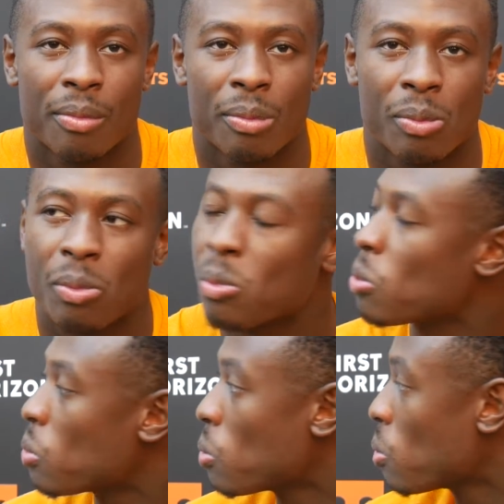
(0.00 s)
How
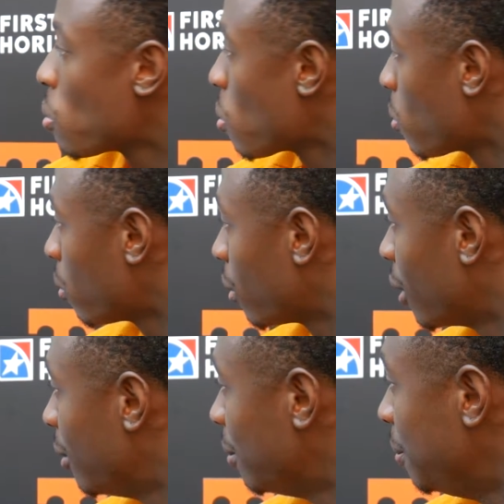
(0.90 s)
natural was the
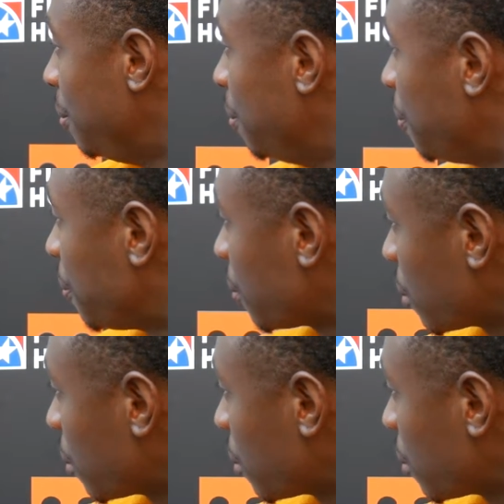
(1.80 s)
transition feel for you